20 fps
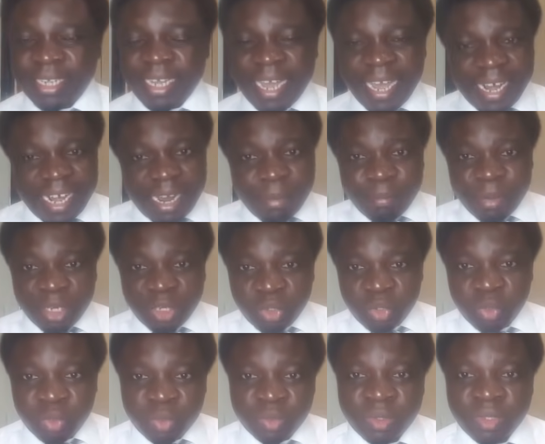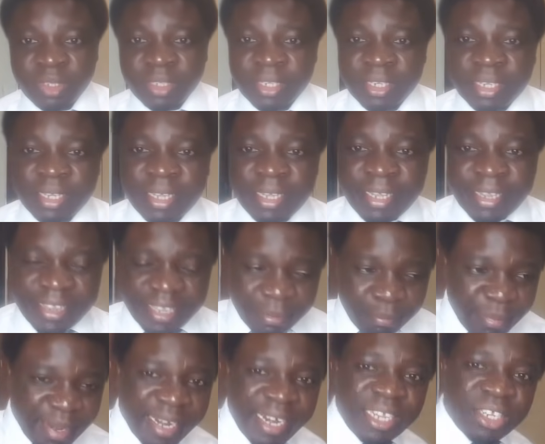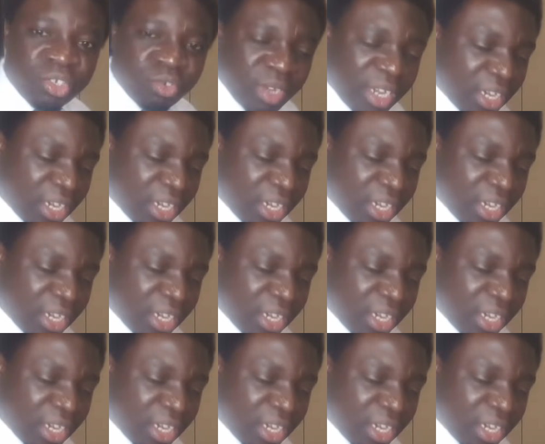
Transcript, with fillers: And number two, the money is